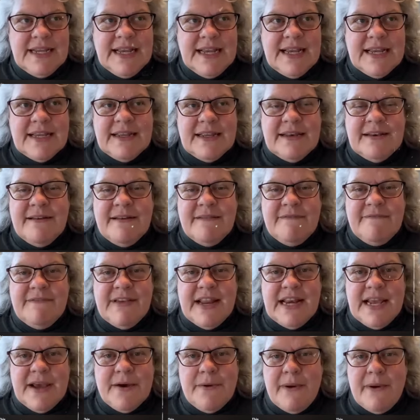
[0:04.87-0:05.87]
in
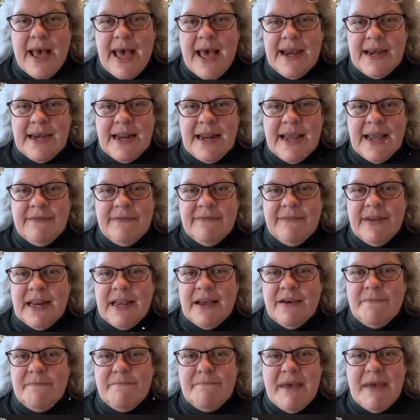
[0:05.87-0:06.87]
video editing,
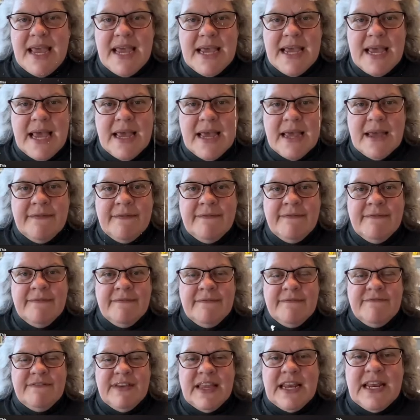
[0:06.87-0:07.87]
video
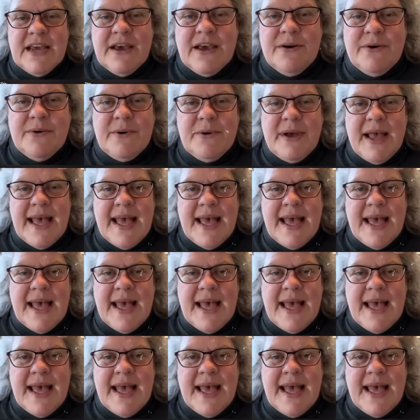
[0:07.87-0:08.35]
making, video